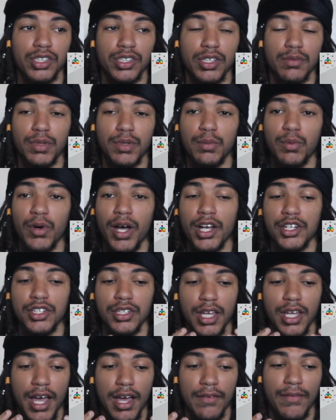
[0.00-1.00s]
Some people
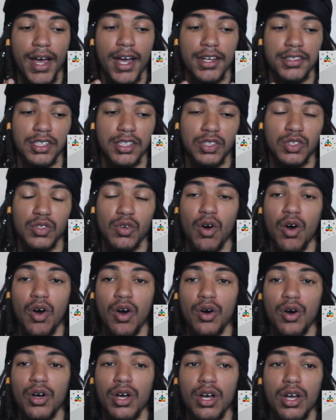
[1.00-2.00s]
actually have access to
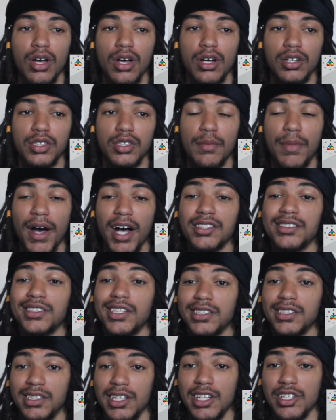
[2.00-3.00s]
about
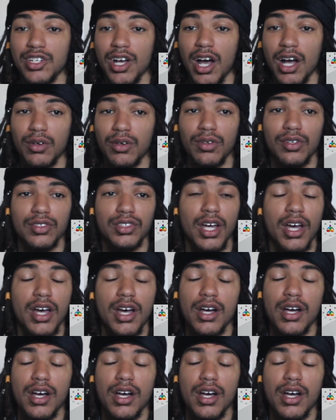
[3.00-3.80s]
16 chakras,